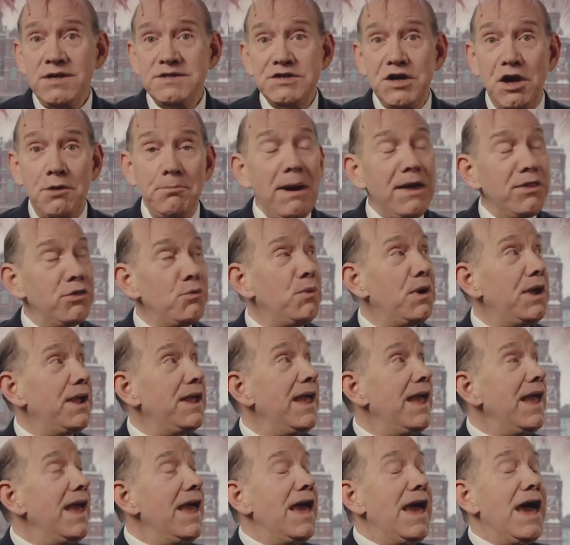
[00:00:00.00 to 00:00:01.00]
you with
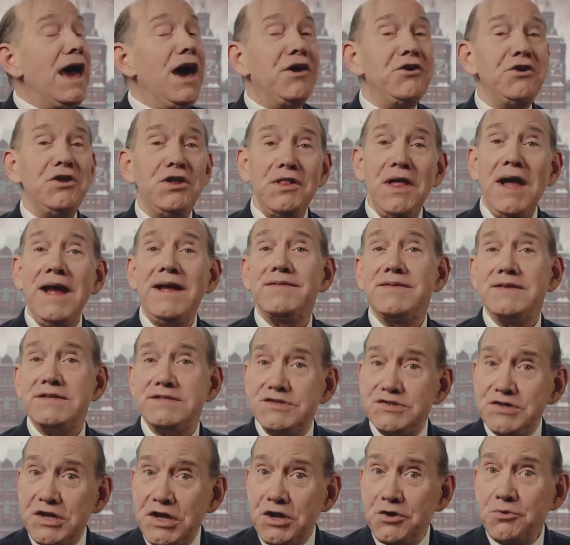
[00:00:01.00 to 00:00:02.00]
vital insights and
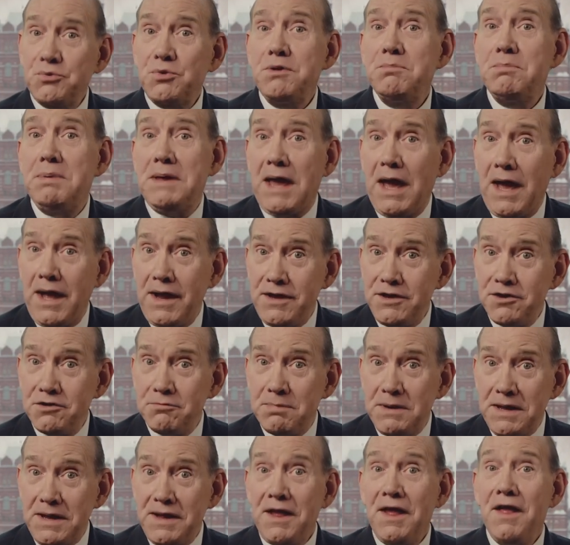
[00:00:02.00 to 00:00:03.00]
understanding from the
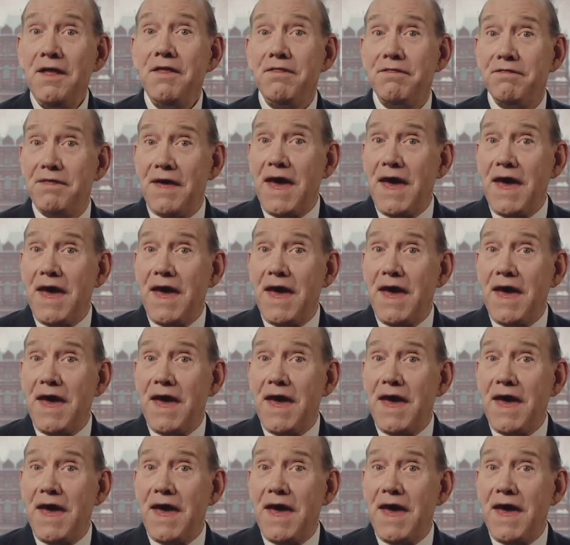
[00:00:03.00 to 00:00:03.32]
Word of